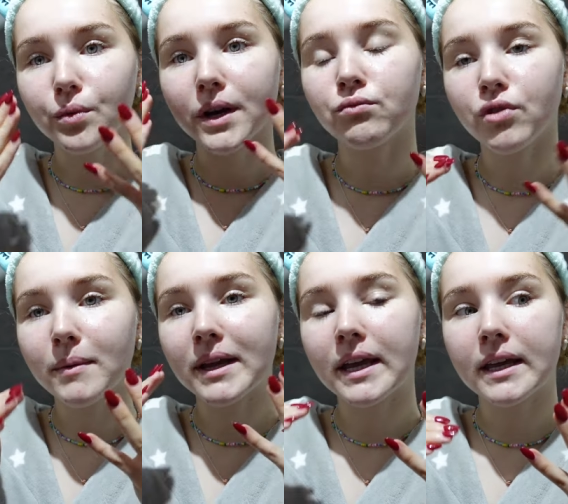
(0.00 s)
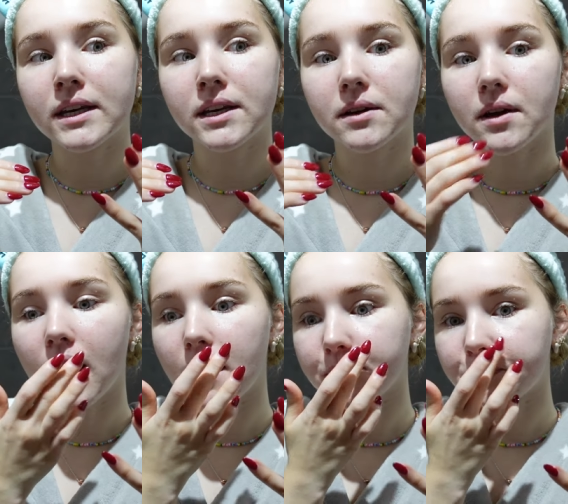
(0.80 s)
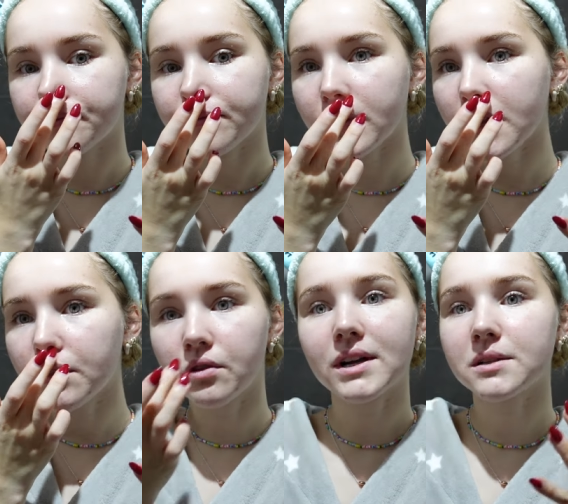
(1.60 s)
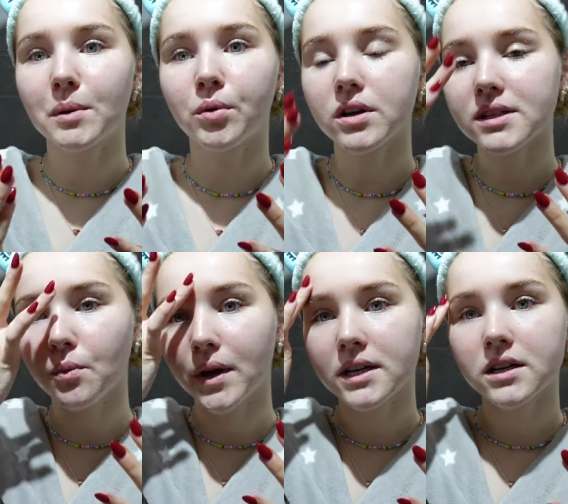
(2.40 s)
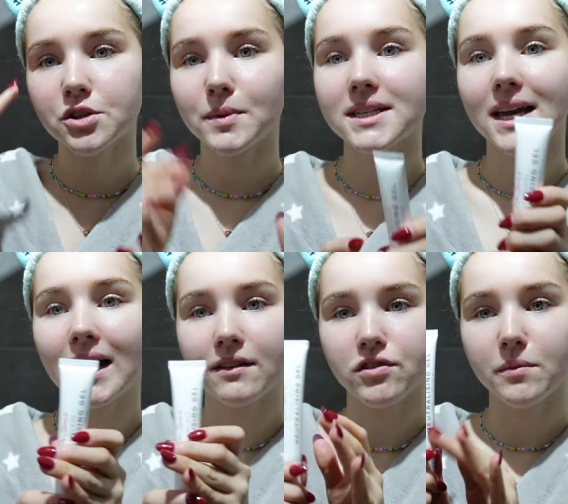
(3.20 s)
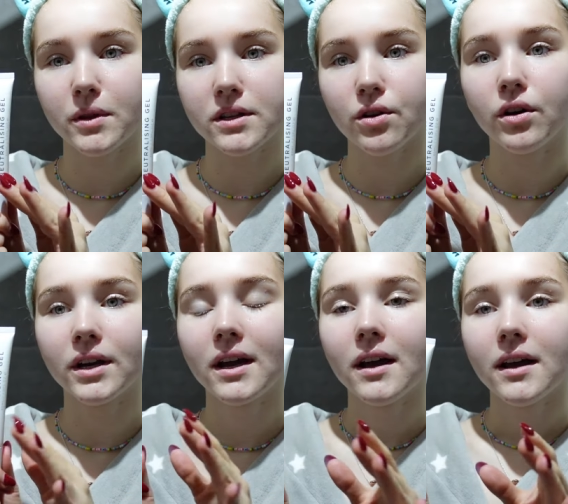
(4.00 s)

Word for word: when I'm rubbing in the rest of my products. Like, when I touch my skin after I put this on,